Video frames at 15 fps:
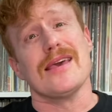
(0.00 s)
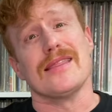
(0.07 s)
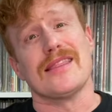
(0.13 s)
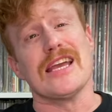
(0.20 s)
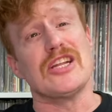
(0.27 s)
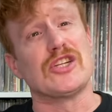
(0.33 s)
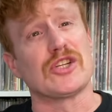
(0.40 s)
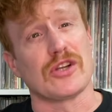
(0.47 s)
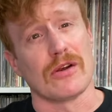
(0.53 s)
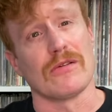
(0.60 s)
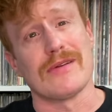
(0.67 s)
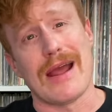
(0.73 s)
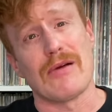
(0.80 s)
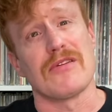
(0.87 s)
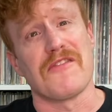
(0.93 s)
they
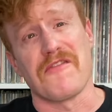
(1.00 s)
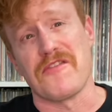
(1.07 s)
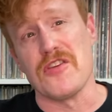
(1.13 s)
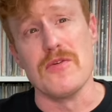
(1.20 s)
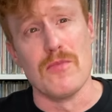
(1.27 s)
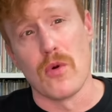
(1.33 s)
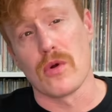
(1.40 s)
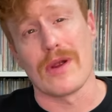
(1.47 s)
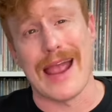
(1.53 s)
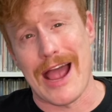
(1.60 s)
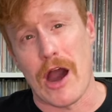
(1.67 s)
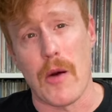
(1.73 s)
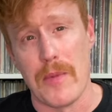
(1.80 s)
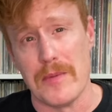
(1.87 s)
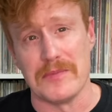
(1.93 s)
churned out a few more
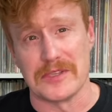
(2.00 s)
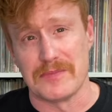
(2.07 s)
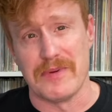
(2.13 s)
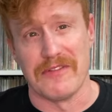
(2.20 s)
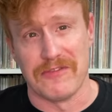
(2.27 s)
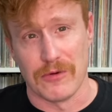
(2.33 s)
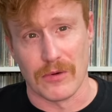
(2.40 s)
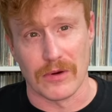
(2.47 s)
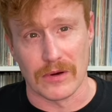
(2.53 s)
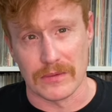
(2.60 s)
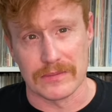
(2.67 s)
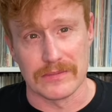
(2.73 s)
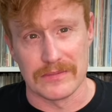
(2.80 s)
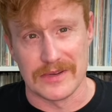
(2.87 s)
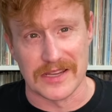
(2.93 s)
albums
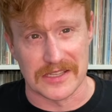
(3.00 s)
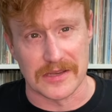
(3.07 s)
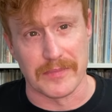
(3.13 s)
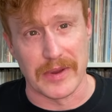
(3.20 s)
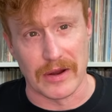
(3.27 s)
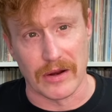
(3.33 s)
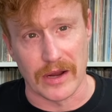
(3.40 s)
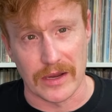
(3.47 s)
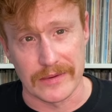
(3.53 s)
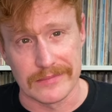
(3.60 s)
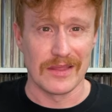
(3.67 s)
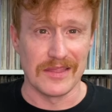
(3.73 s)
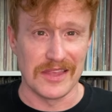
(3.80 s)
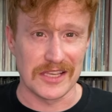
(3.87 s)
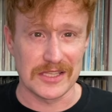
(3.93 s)
before disappearing.
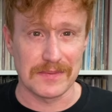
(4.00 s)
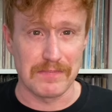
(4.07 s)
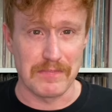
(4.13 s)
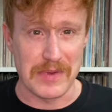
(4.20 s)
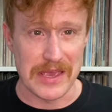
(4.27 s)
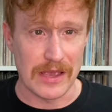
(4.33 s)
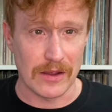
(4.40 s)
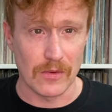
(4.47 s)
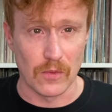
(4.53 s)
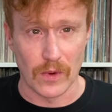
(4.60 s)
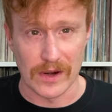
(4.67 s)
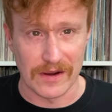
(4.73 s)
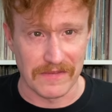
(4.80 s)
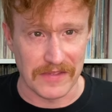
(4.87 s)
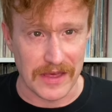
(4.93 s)
This being
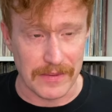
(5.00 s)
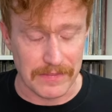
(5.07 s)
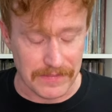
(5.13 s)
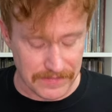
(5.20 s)
one of them.